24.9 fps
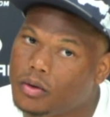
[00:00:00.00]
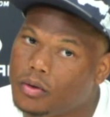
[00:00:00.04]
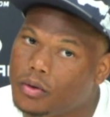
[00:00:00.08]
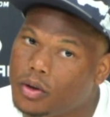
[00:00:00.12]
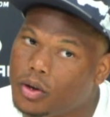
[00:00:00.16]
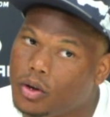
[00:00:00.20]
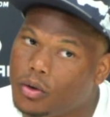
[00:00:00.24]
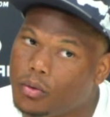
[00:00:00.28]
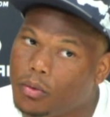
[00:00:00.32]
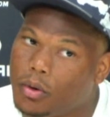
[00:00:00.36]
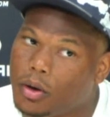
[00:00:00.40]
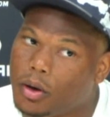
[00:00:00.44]

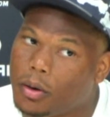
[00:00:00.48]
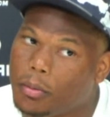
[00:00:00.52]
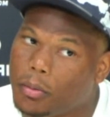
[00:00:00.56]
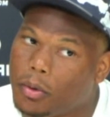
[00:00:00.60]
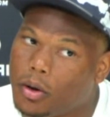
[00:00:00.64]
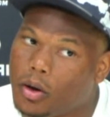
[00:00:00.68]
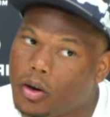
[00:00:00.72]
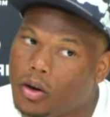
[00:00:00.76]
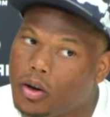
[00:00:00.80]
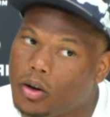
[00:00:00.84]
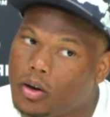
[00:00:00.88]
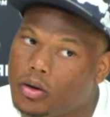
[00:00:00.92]
going to run the
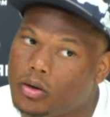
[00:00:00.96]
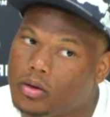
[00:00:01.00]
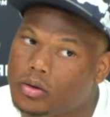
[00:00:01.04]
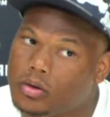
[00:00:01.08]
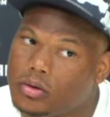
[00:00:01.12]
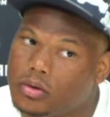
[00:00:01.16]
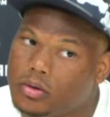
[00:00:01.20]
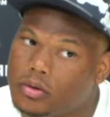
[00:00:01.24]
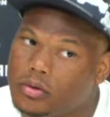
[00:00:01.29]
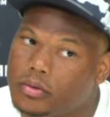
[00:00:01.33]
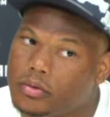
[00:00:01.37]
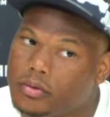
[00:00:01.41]
ball,
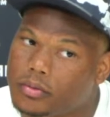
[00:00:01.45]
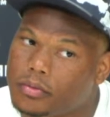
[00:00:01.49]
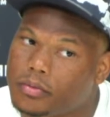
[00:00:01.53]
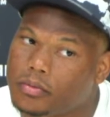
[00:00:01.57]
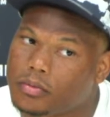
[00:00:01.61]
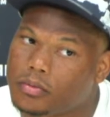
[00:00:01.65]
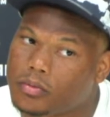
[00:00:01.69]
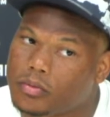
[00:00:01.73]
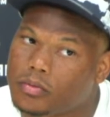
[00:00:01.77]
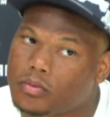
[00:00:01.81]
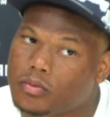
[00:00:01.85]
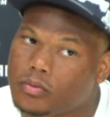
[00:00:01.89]

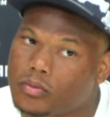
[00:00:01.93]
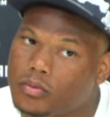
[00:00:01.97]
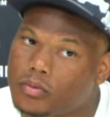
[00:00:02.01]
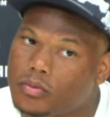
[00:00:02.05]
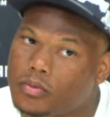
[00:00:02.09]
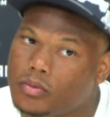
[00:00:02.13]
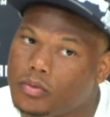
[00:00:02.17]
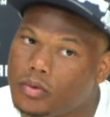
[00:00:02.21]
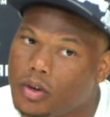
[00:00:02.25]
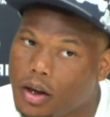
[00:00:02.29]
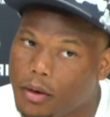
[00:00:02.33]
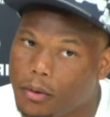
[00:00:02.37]

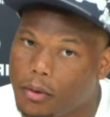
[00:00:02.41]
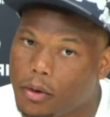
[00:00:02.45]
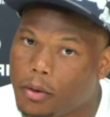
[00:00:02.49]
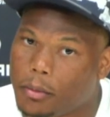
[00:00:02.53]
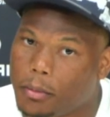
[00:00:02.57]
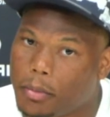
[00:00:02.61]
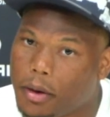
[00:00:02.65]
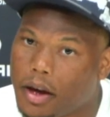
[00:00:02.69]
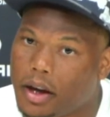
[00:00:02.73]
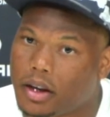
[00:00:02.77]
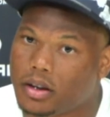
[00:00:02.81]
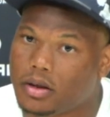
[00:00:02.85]
and we're
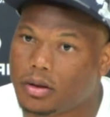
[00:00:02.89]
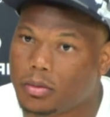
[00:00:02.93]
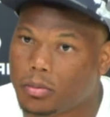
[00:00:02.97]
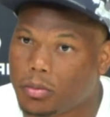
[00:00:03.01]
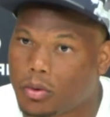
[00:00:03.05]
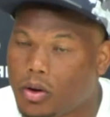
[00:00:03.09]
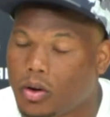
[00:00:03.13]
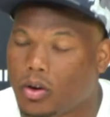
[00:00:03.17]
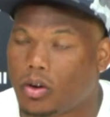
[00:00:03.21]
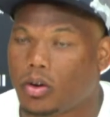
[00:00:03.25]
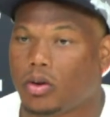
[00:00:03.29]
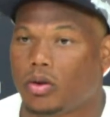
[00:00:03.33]
going to pass the
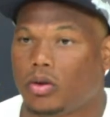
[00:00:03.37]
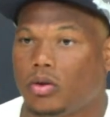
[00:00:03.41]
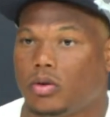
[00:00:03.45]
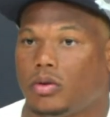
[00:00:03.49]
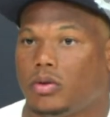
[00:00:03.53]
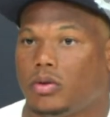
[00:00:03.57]
ball.